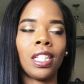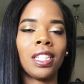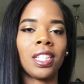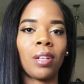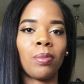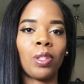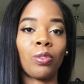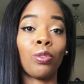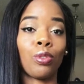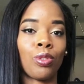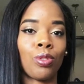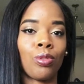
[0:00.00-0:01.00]
didn't tell me the
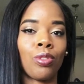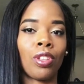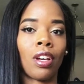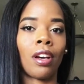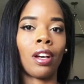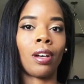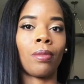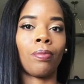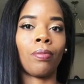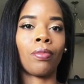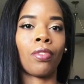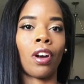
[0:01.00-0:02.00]
full truth
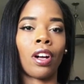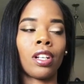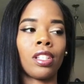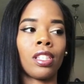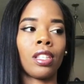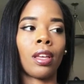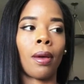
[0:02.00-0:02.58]
far as